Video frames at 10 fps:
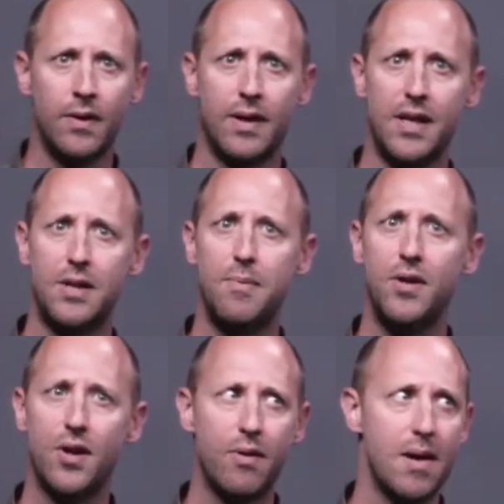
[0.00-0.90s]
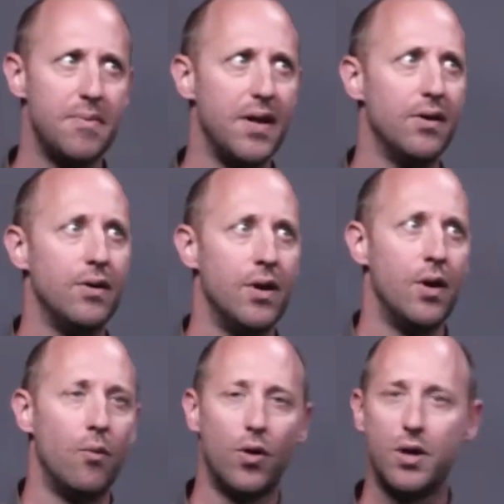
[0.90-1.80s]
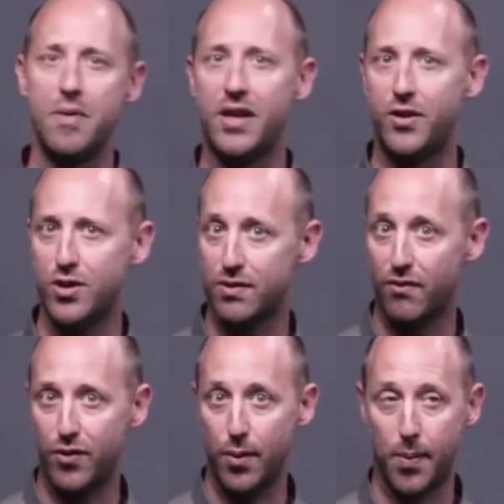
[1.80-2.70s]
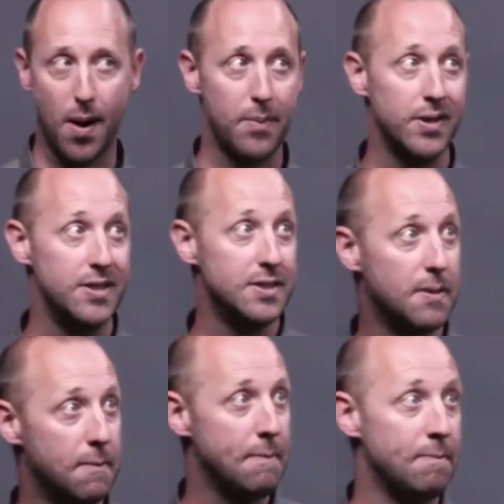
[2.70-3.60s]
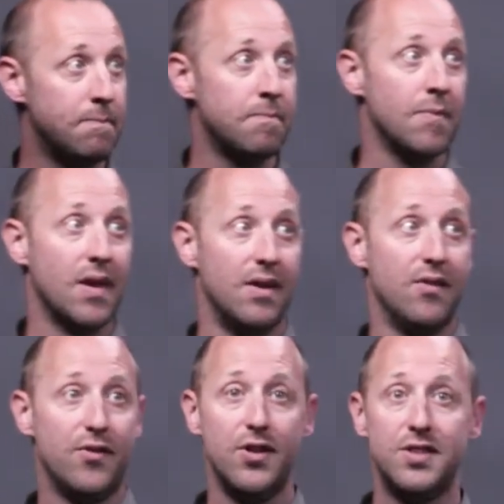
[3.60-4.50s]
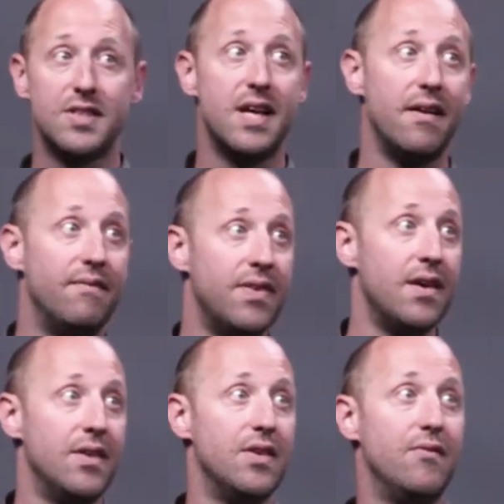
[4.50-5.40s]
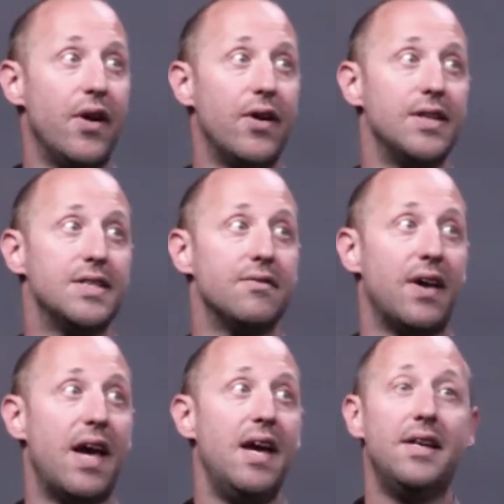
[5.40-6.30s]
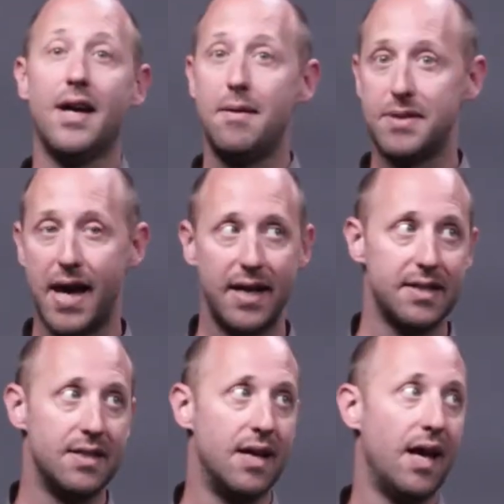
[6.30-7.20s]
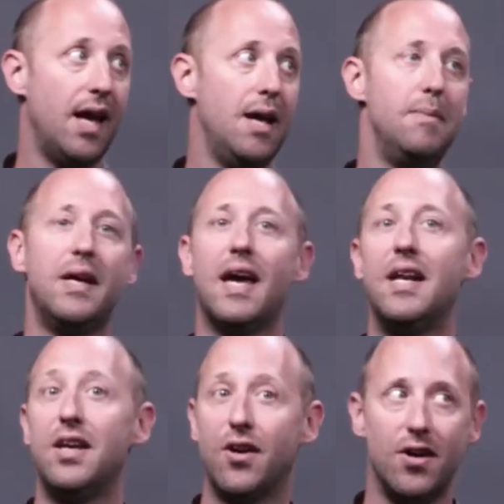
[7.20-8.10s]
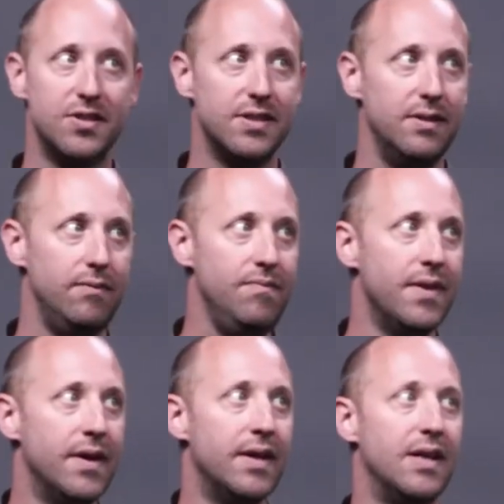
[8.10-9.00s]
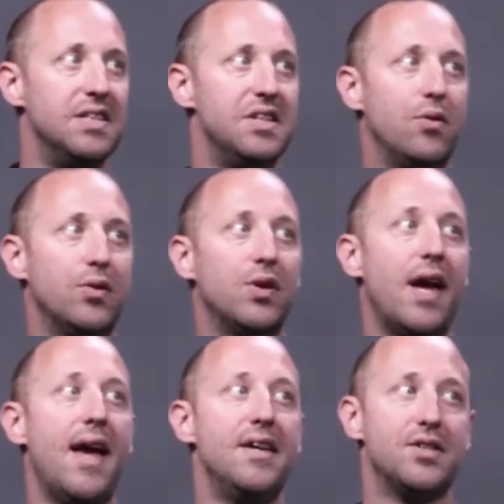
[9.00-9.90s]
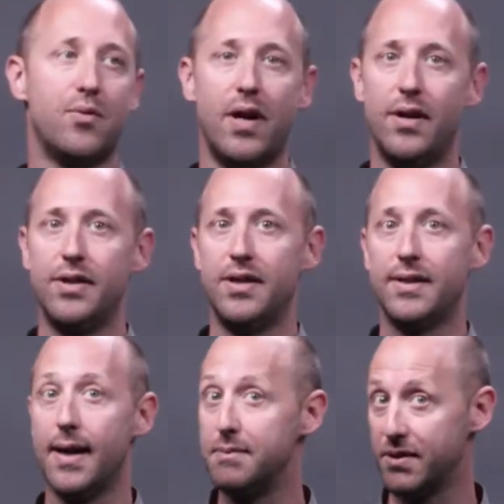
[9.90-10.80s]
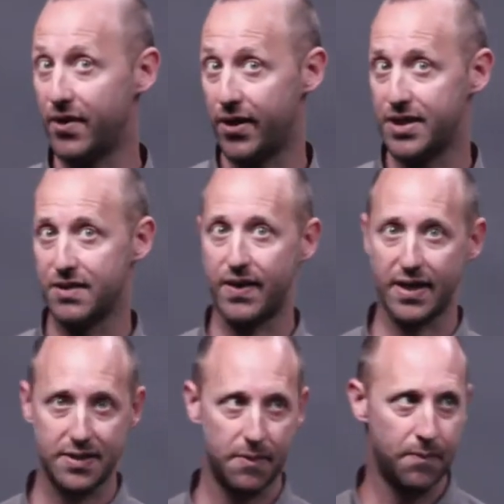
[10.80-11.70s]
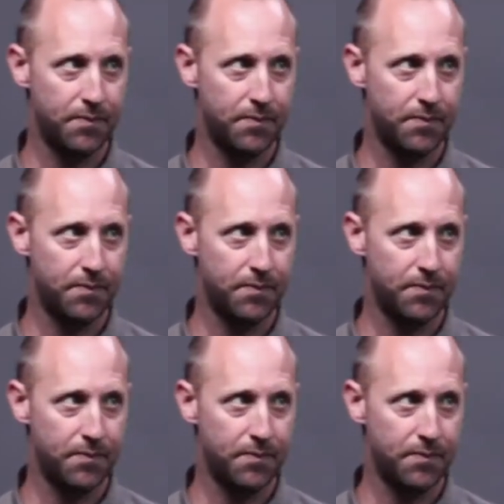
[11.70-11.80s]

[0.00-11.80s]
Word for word: Okay, and to build our way up there, we're going to make use of a few properties. Okay, the first is that the variance of a times x, a being any constant, is equal to a squared times the variance of x.